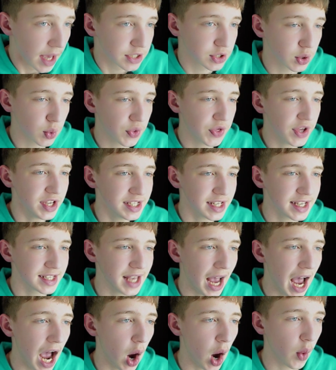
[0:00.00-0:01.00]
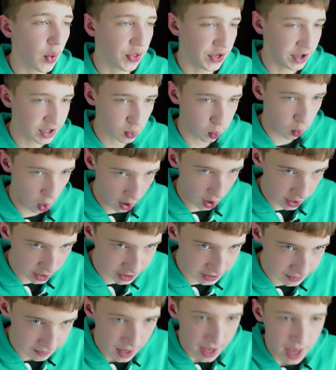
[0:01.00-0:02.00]
So this is how this
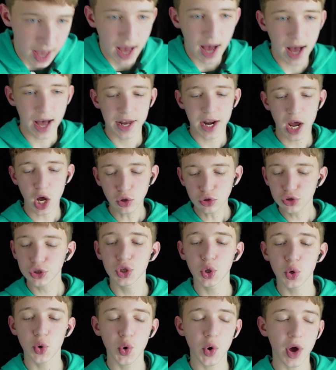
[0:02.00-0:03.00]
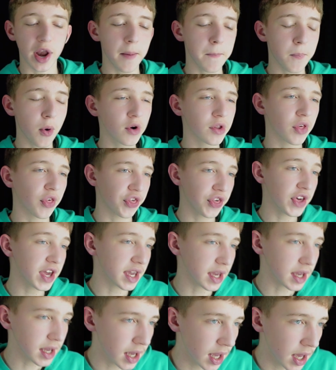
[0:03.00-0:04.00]
works, and also an important
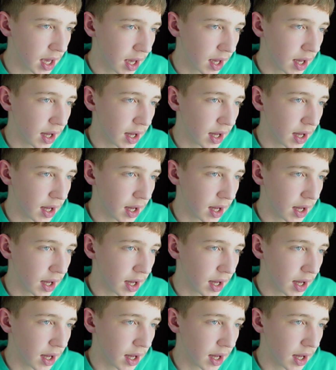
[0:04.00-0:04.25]
thing.